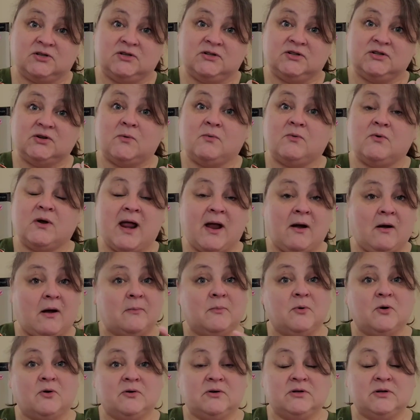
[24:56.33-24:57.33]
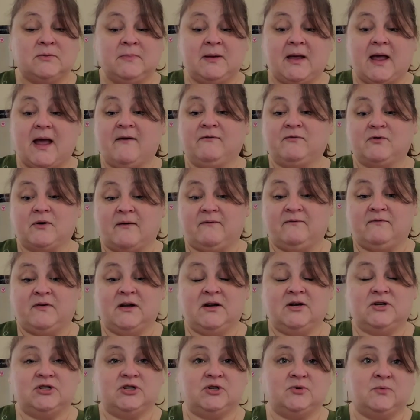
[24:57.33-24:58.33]
So now I'm going to be, after I
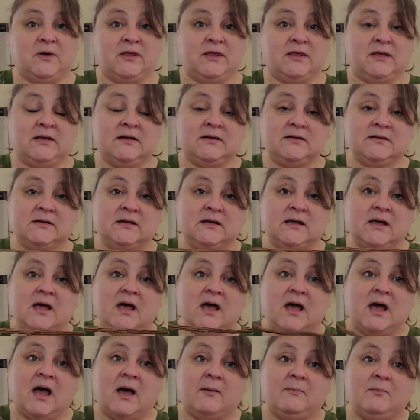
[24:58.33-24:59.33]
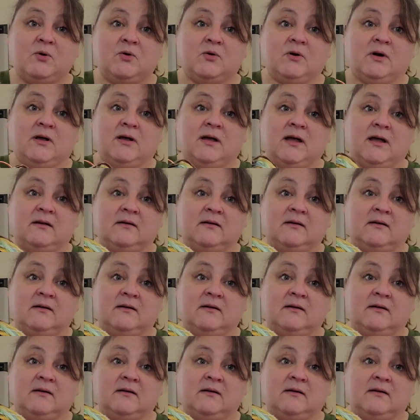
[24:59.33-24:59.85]
finish with it, I'm going to